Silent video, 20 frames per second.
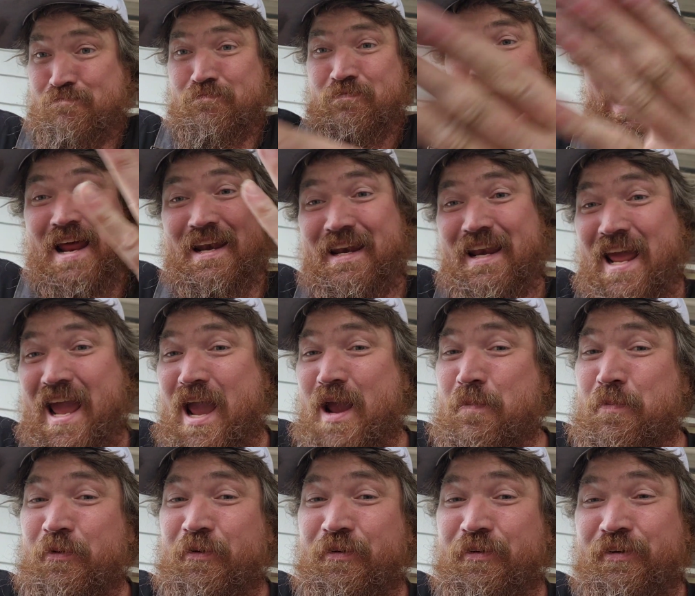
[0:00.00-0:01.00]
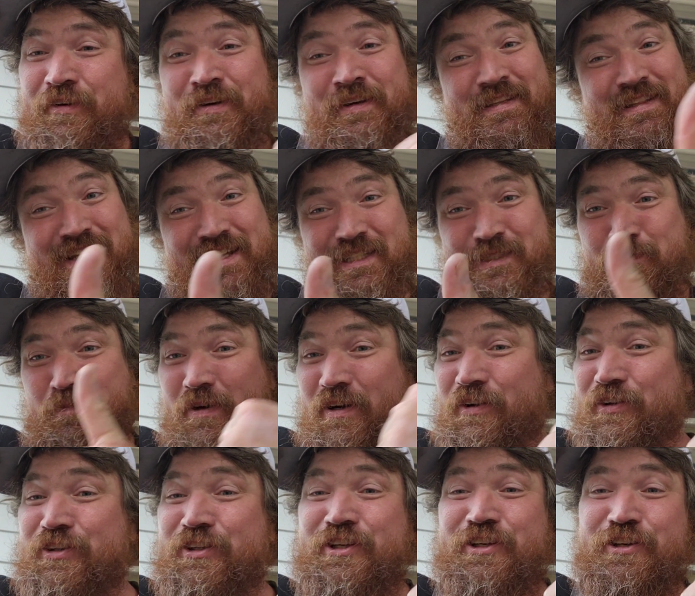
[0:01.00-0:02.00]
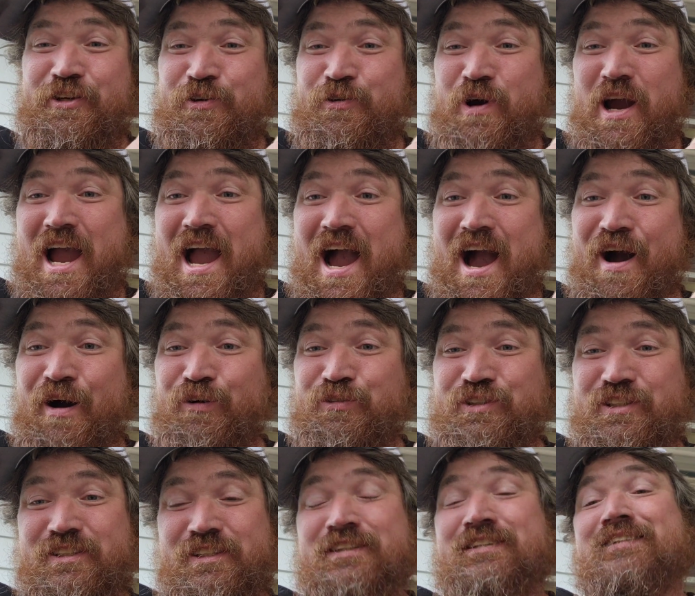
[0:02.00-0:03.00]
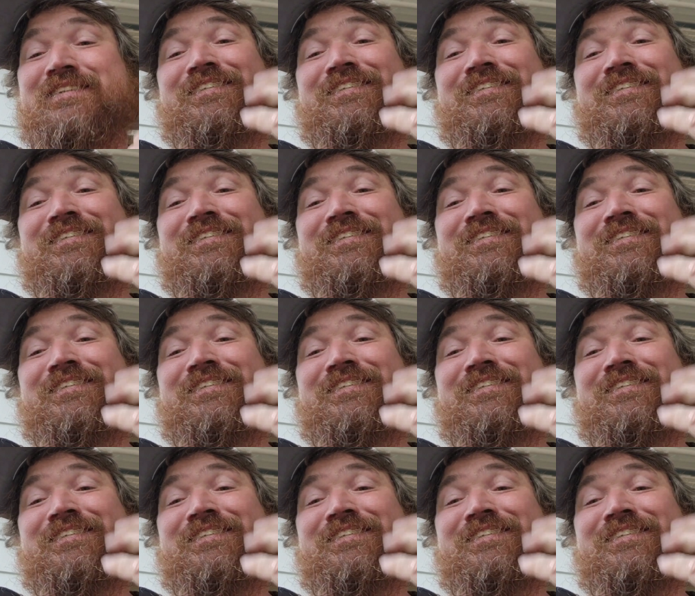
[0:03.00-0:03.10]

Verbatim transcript: That neighbor that's building a new house